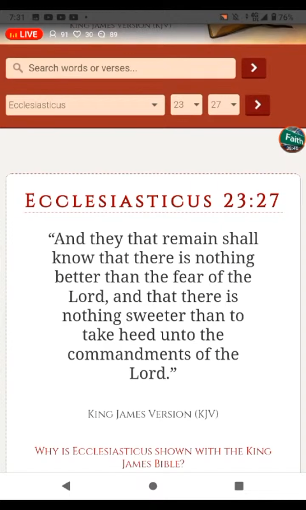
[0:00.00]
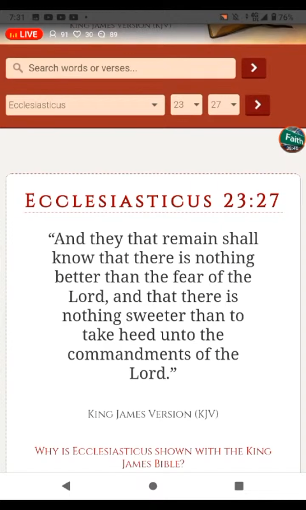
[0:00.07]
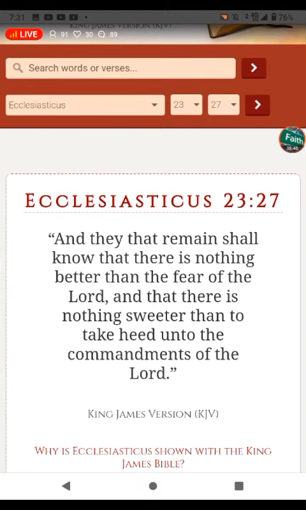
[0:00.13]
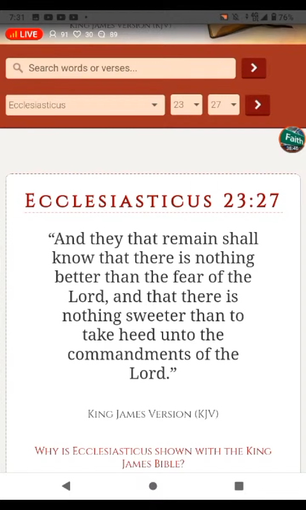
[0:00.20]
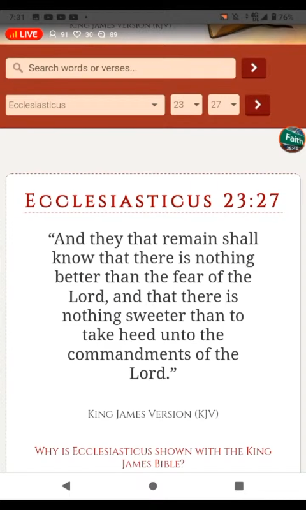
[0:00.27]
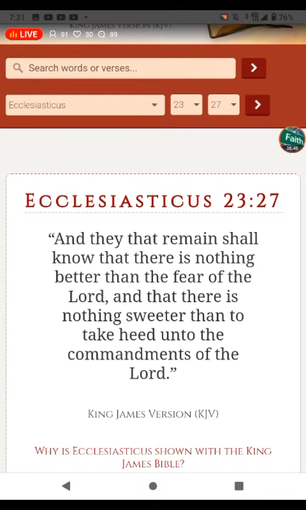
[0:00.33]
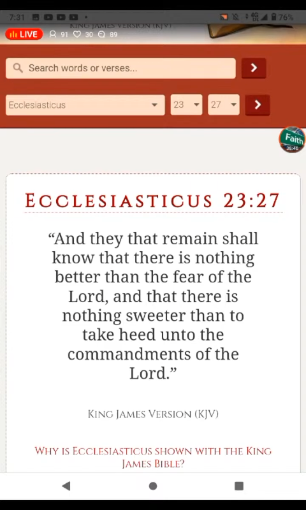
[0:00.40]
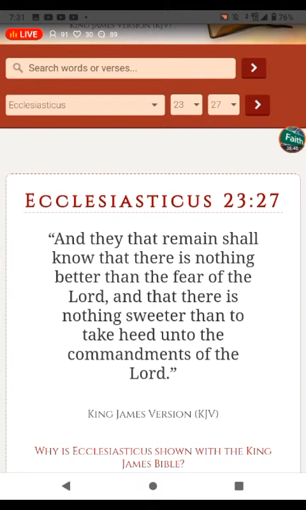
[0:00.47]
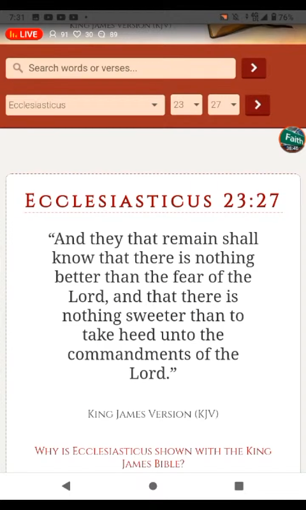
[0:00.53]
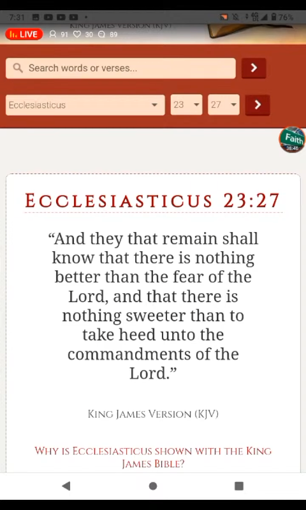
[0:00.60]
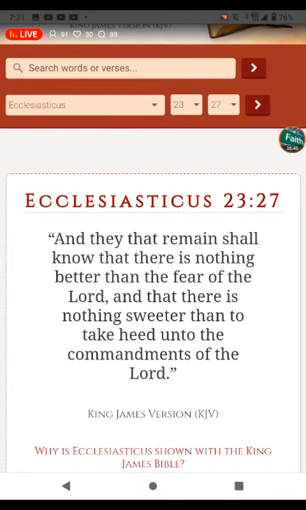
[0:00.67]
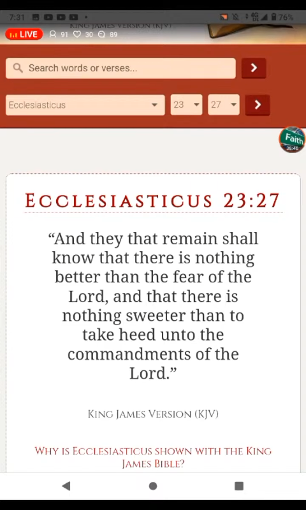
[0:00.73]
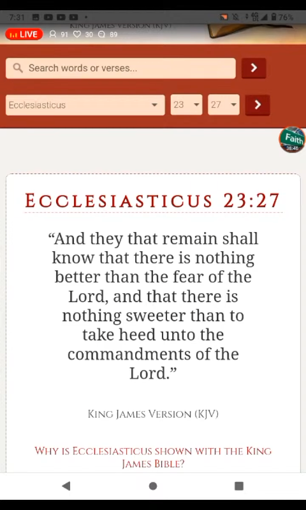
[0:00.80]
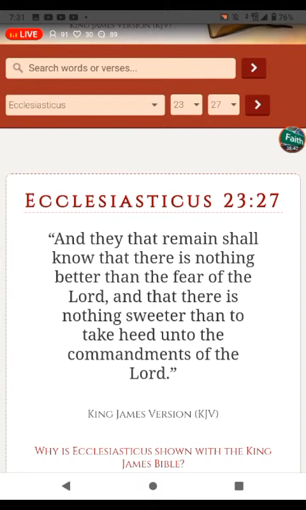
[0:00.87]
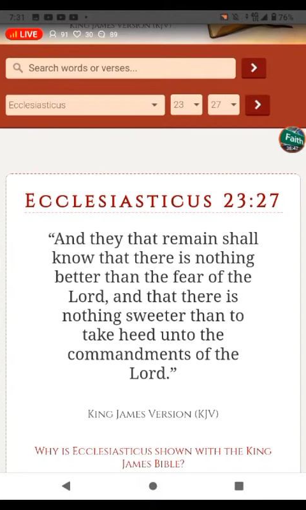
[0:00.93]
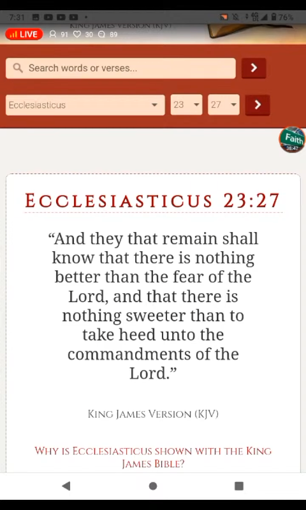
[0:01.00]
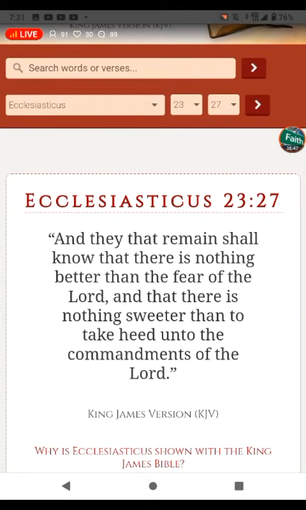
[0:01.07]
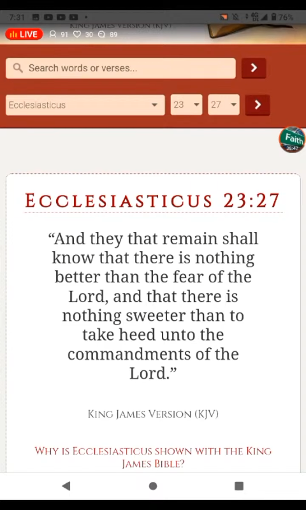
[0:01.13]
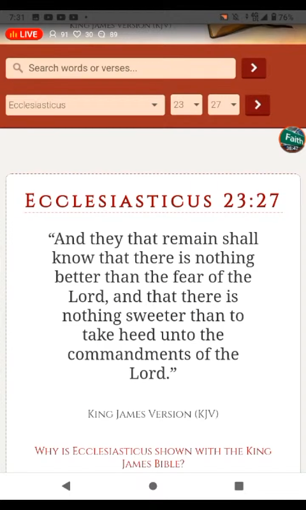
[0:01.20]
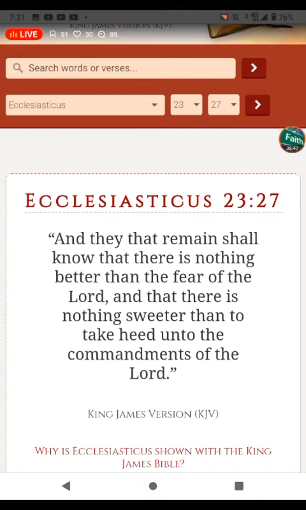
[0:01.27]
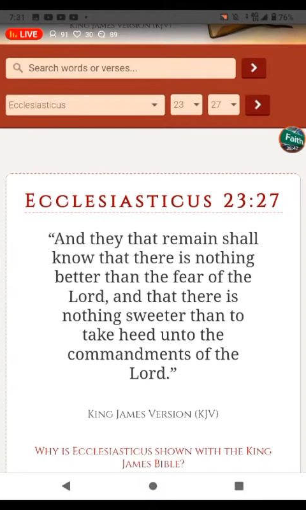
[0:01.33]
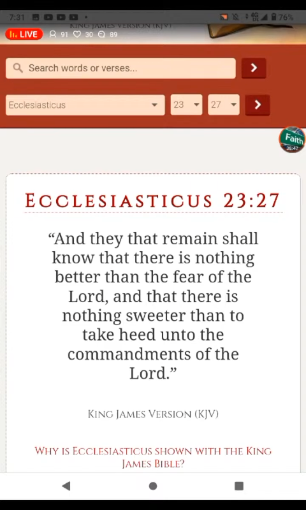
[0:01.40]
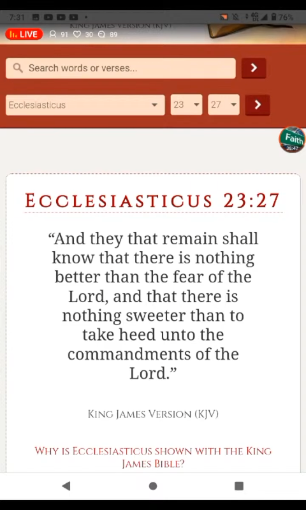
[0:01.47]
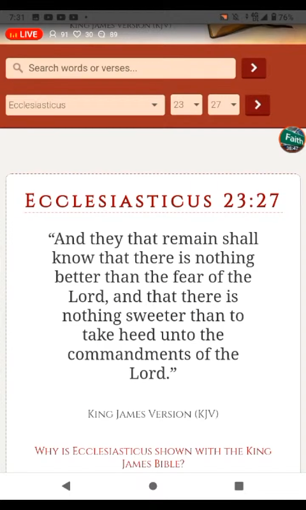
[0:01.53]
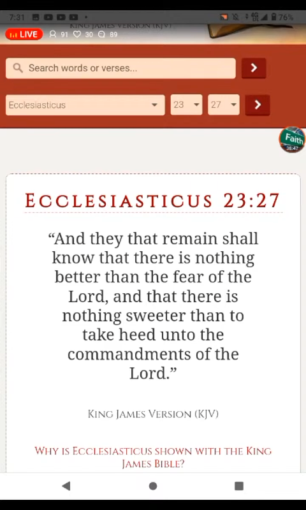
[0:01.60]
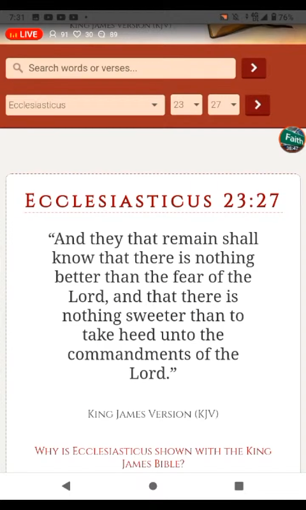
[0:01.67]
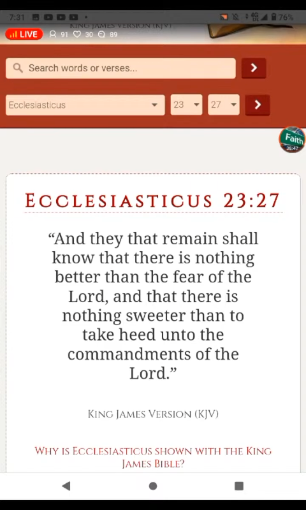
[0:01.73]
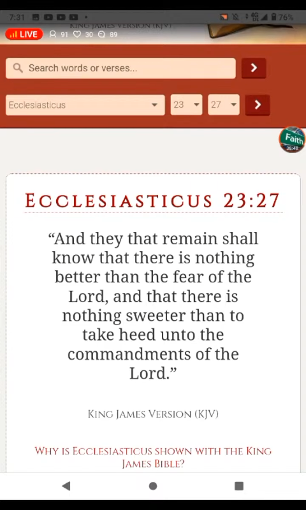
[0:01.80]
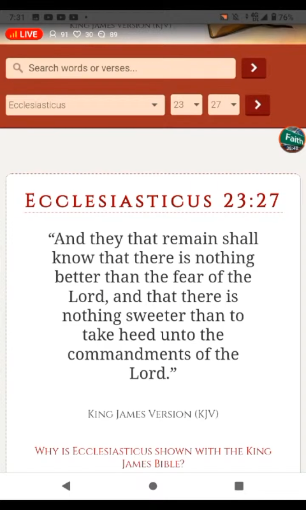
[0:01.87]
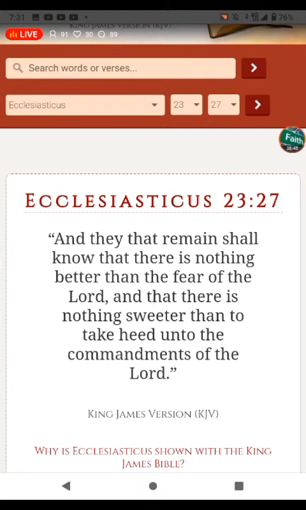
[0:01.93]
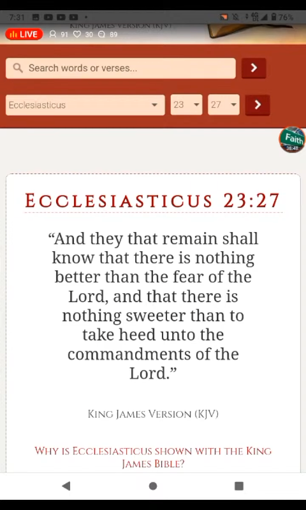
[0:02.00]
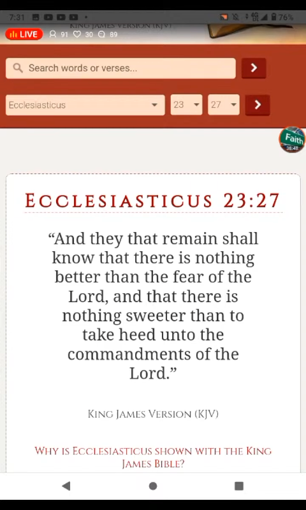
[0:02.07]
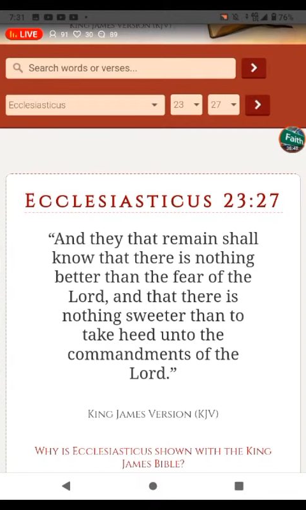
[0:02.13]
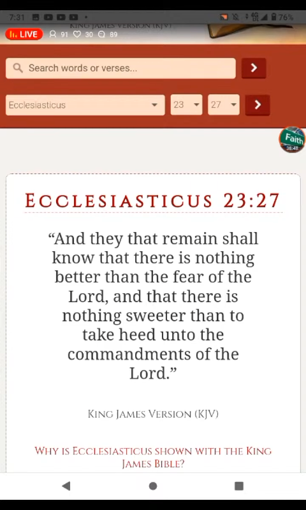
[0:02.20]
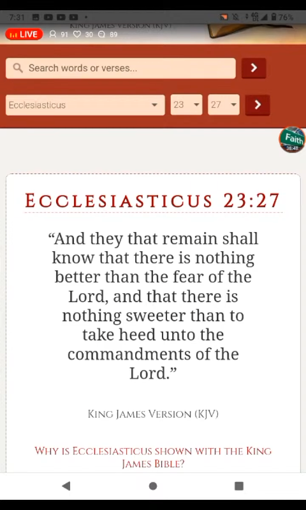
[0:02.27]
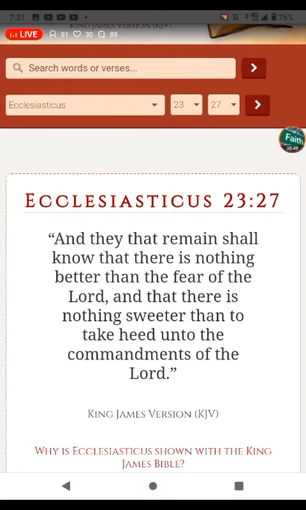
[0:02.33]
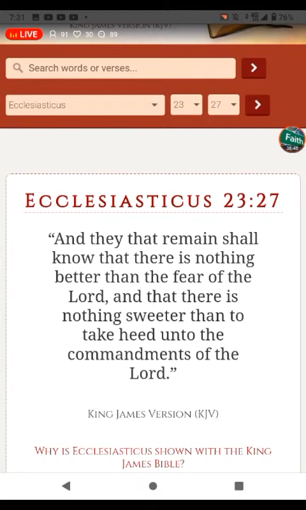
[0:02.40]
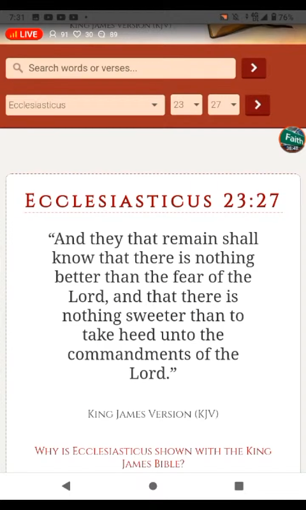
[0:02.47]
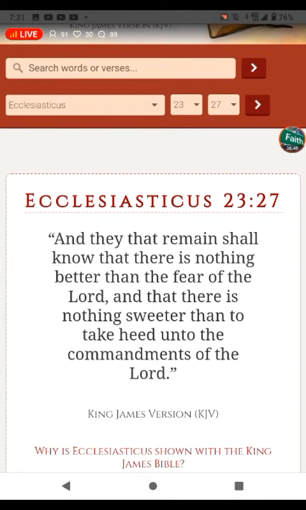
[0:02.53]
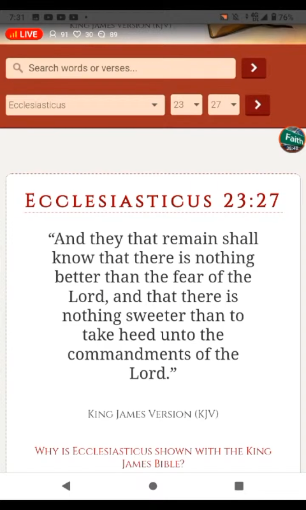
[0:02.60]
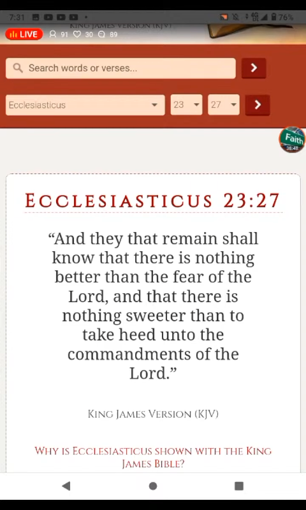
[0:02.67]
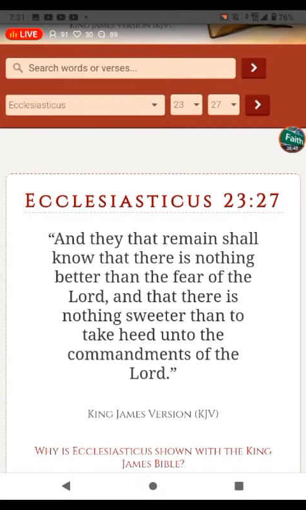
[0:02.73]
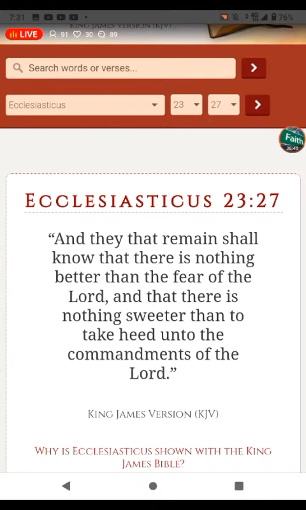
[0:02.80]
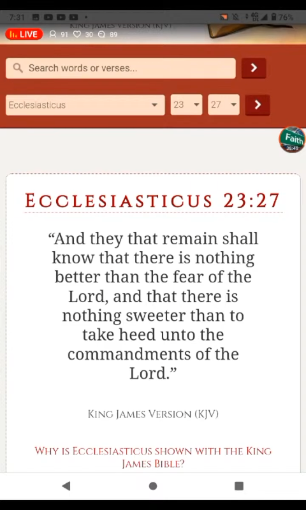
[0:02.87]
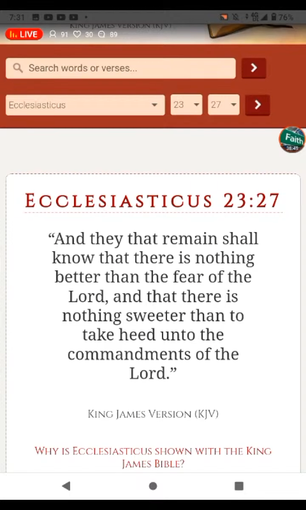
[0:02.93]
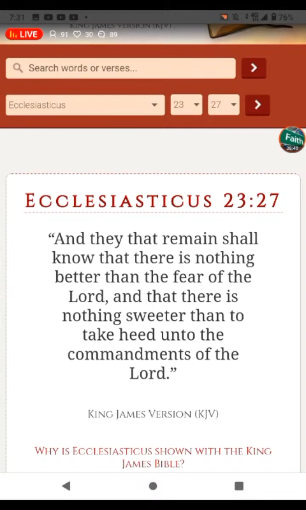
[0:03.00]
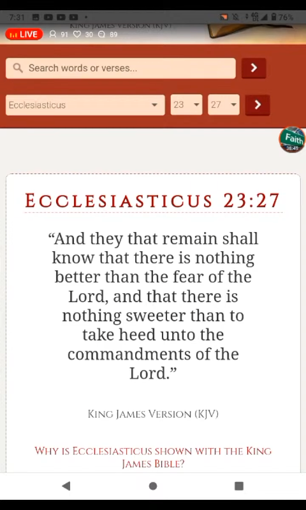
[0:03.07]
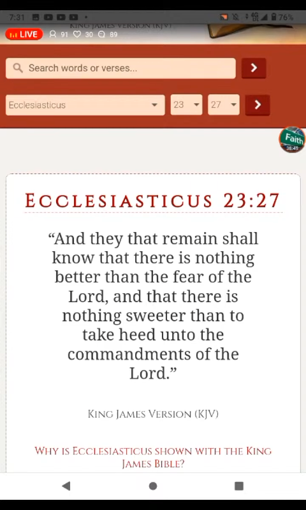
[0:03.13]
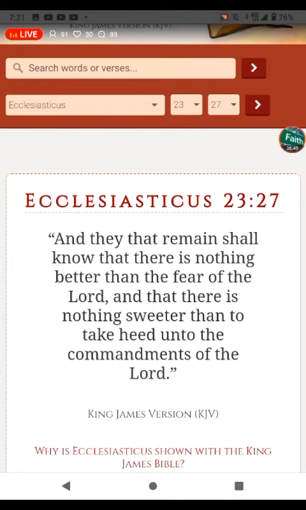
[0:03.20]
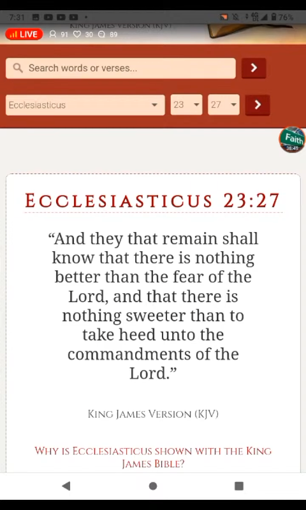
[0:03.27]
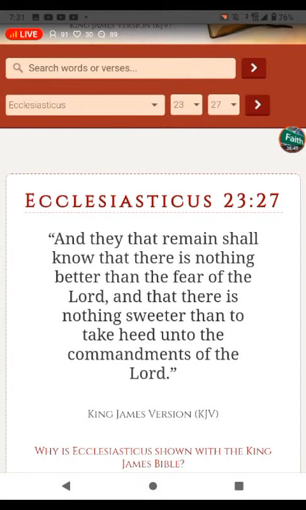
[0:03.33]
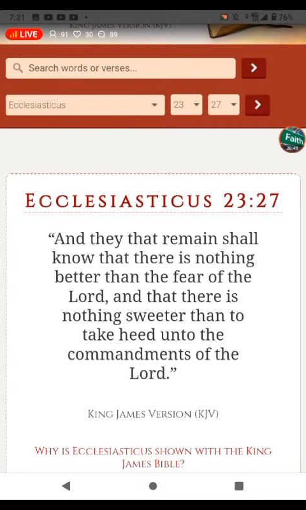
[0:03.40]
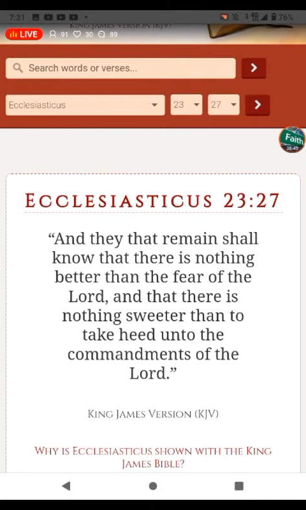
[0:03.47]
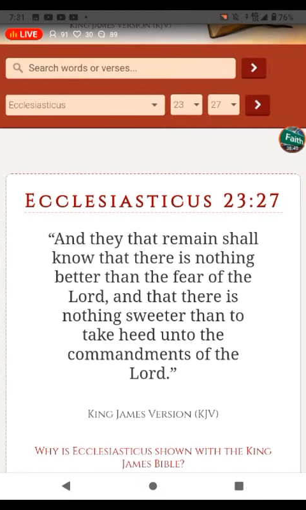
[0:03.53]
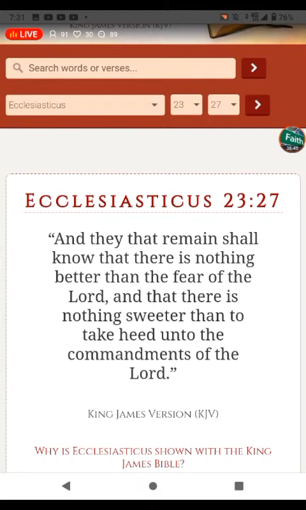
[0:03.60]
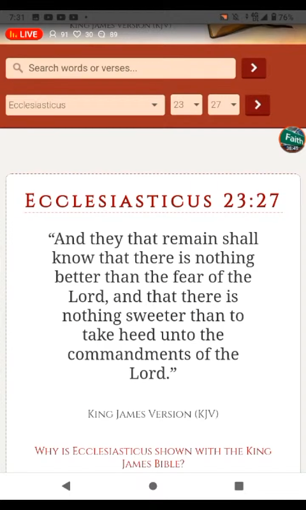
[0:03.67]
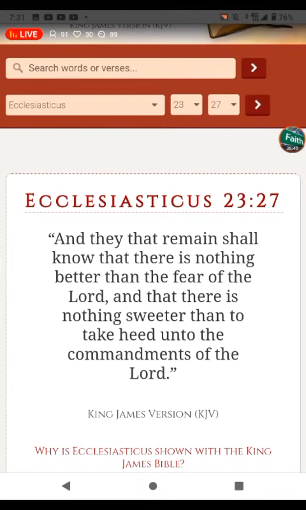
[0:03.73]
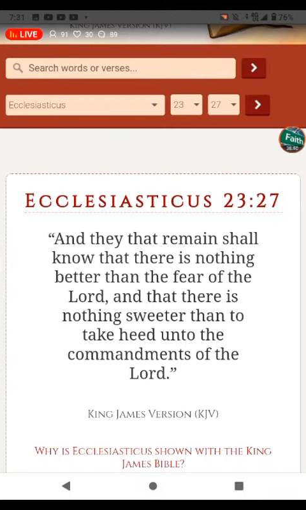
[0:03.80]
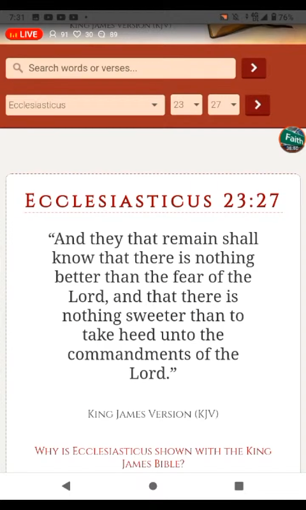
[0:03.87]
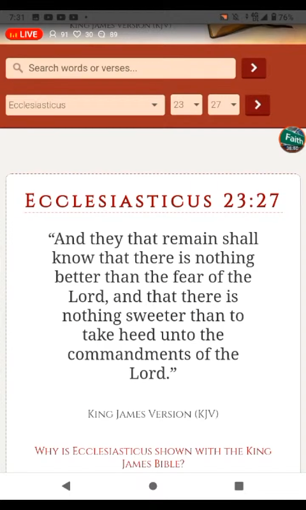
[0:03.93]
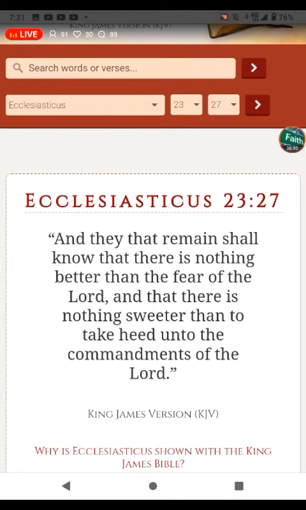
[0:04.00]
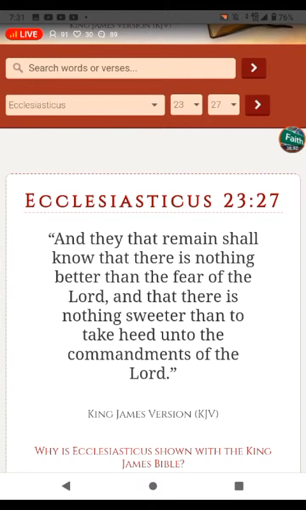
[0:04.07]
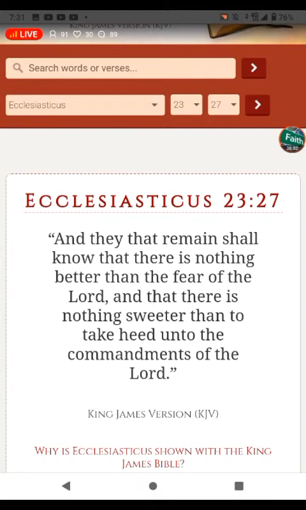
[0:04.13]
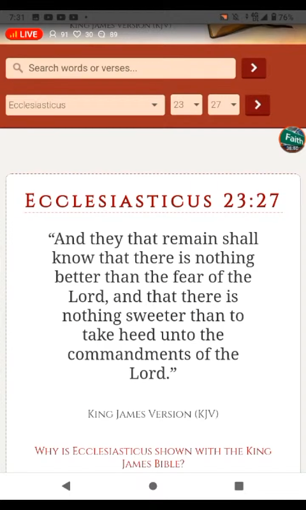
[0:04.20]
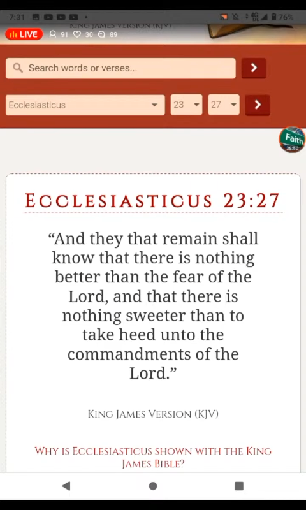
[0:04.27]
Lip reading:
(no speaker visible)